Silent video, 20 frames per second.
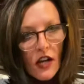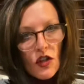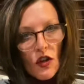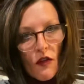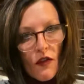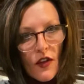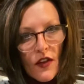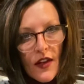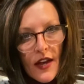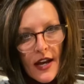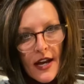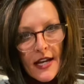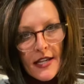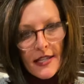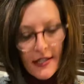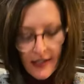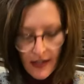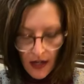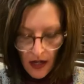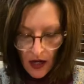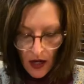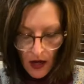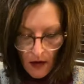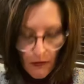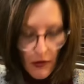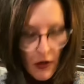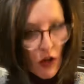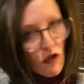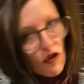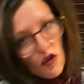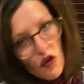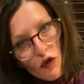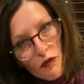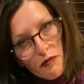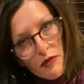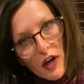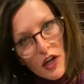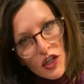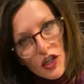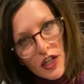over this. Put your
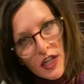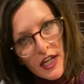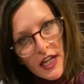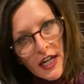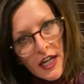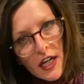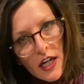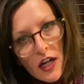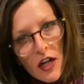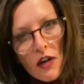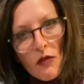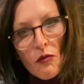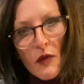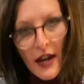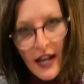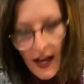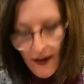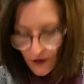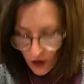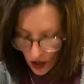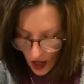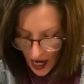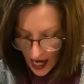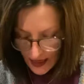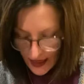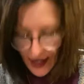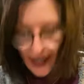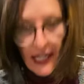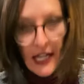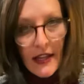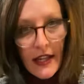toothbrush in here. Whatever. I like it in the